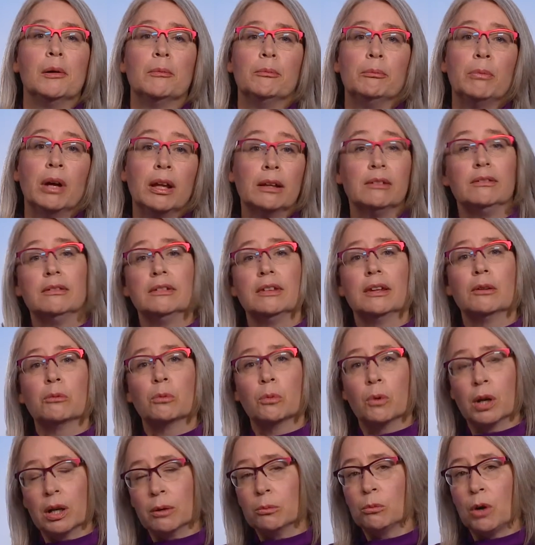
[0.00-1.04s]
but
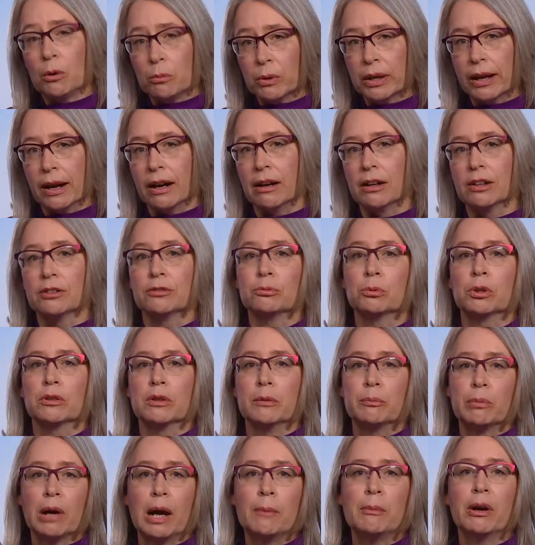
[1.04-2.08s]
what we are is we're the
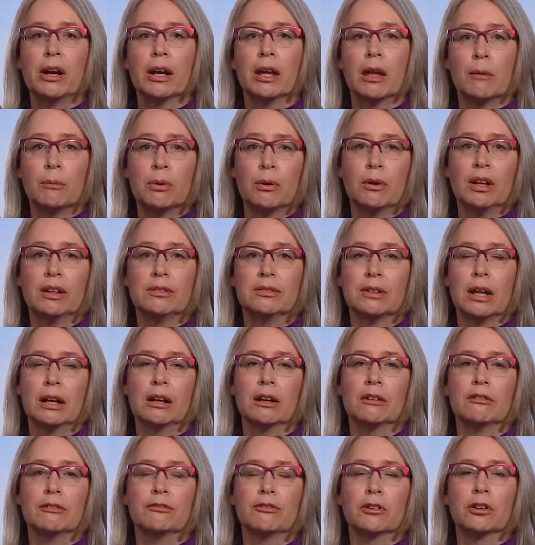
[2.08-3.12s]
primary computing
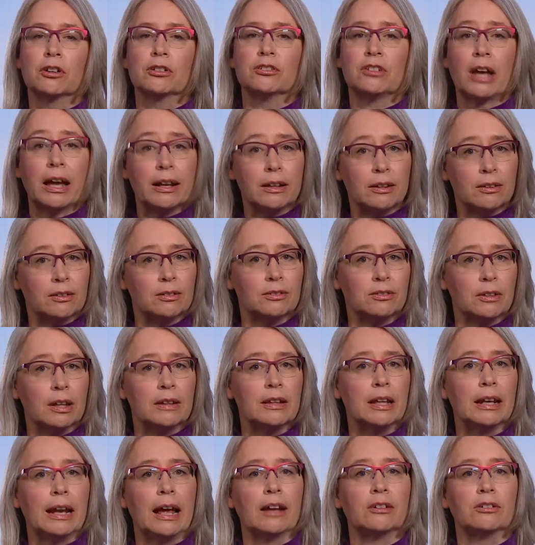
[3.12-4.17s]
center for scientists in
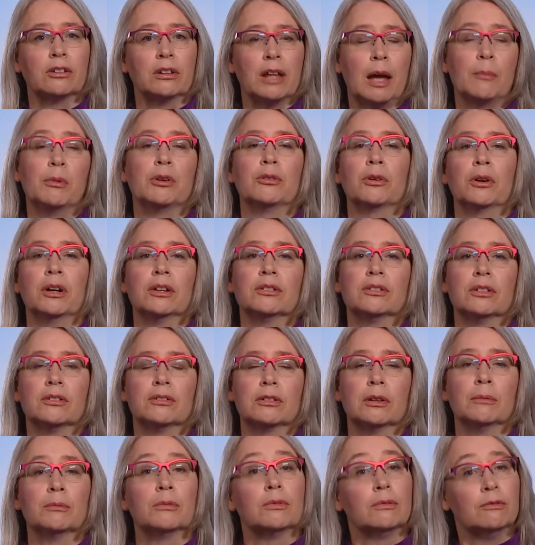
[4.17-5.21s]
the National Laboratory
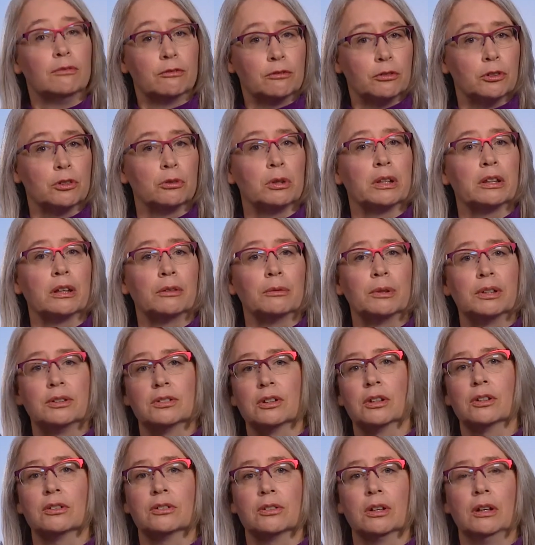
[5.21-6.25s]
System for doing their
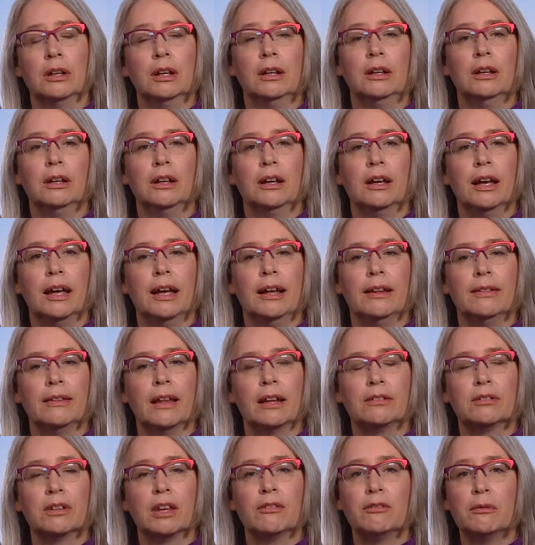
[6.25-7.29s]
research. And
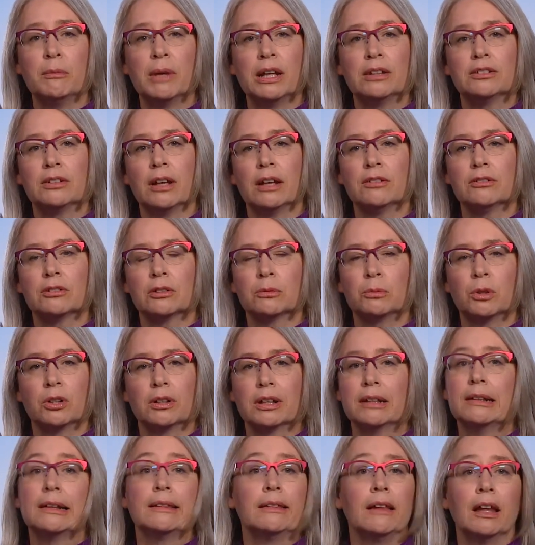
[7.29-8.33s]
that's given me a chance to work
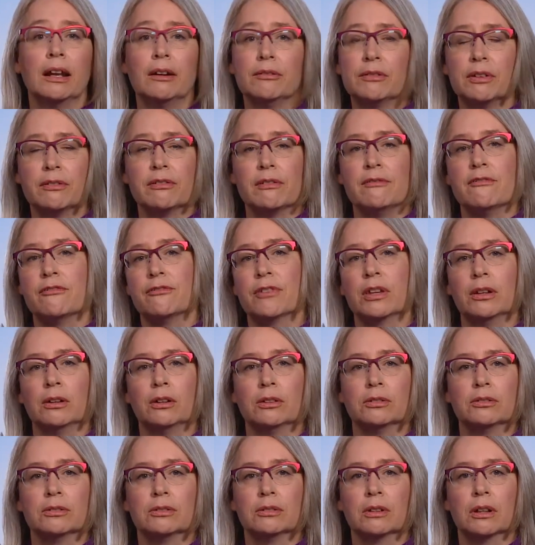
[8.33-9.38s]
in a lot of different
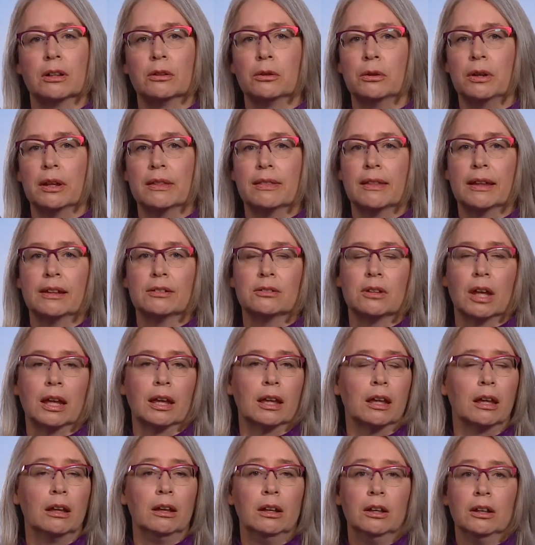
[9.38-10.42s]
fields, including things
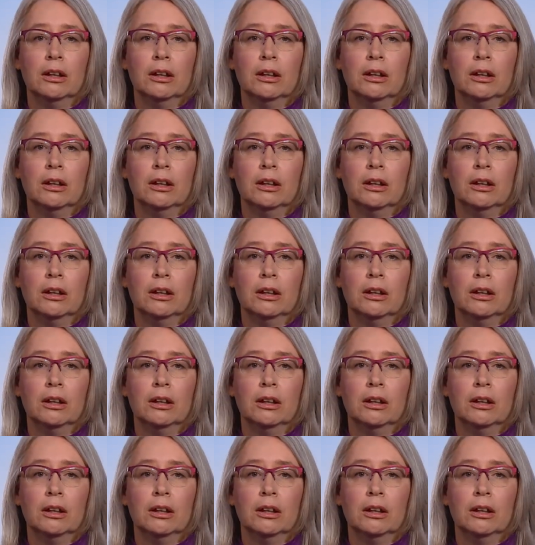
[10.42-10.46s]
like